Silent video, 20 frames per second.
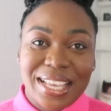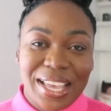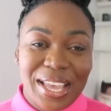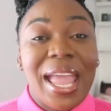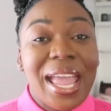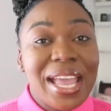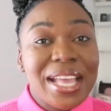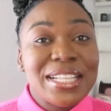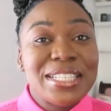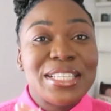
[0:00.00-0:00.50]

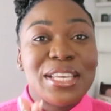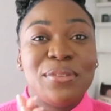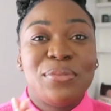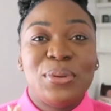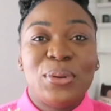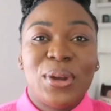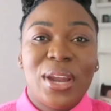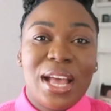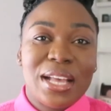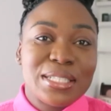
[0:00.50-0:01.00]
And if
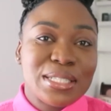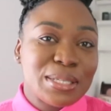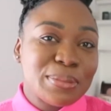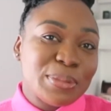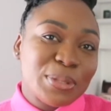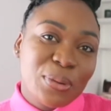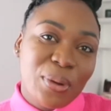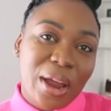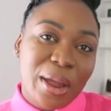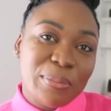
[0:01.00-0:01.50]
you're not
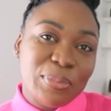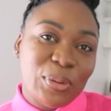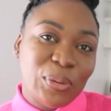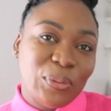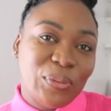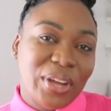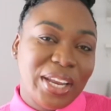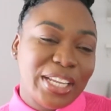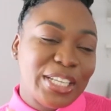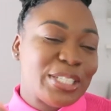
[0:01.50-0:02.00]
subscribed
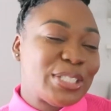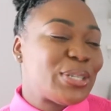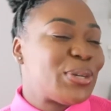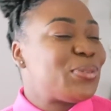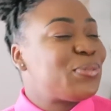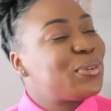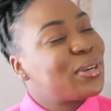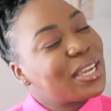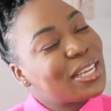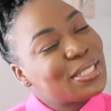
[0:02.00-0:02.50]
already,
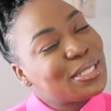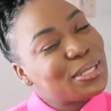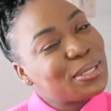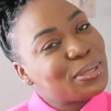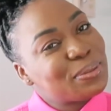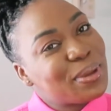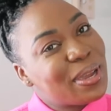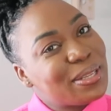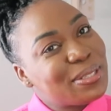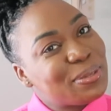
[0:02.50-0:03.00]
don't forget to
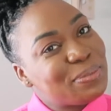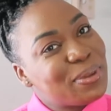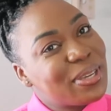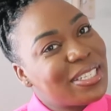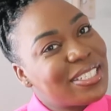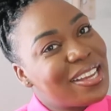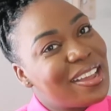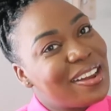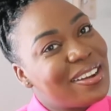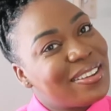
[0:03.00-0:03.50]
subscribe to my
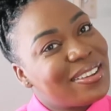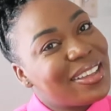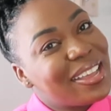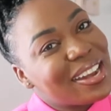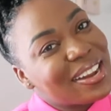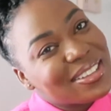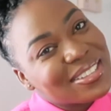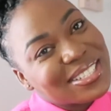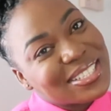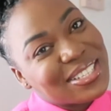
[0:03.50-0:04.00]
channel,
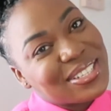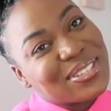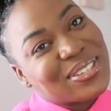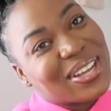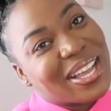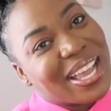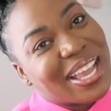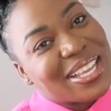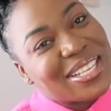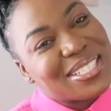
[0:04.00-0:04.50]
and I'll see you
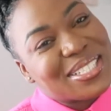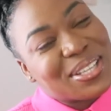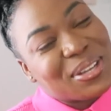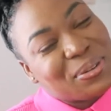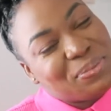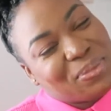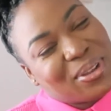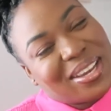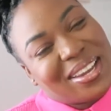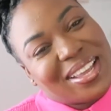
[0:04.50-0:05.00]
guys
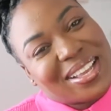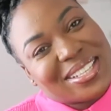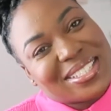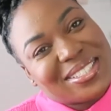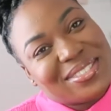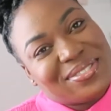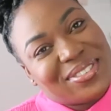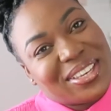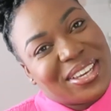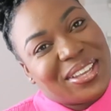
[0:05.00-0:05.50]
on my next
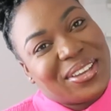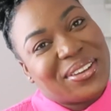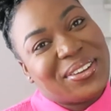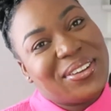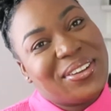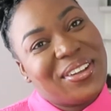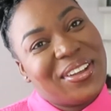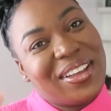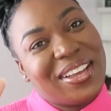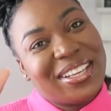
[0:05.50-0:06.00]
video.
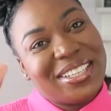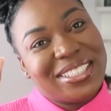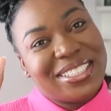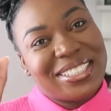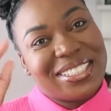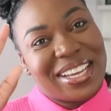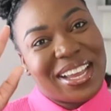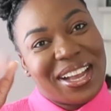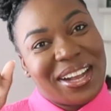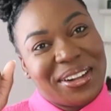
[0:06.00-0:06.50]

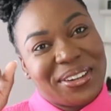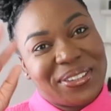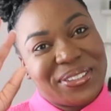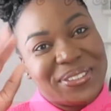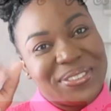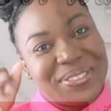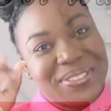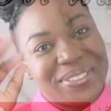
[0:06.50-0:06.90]
Ciao.